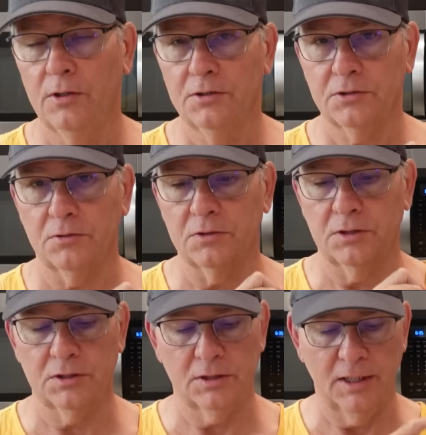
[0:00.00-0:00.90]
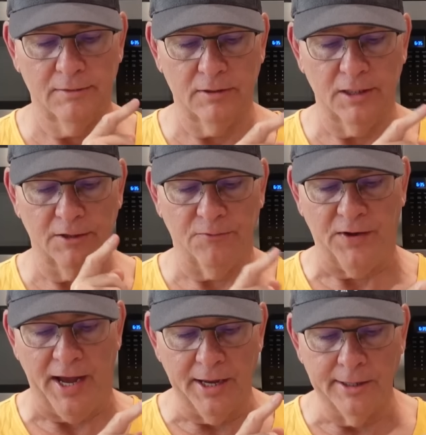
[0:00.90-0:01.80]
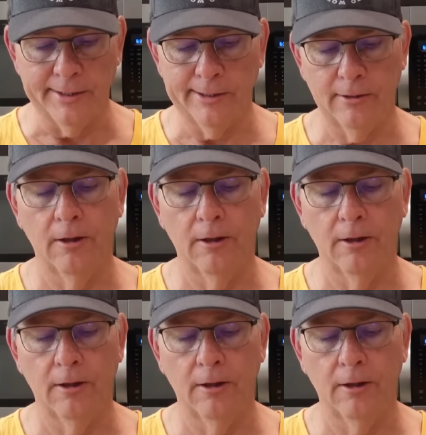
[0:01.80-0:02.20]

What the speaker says: so it doesn't have a lot of fat in it.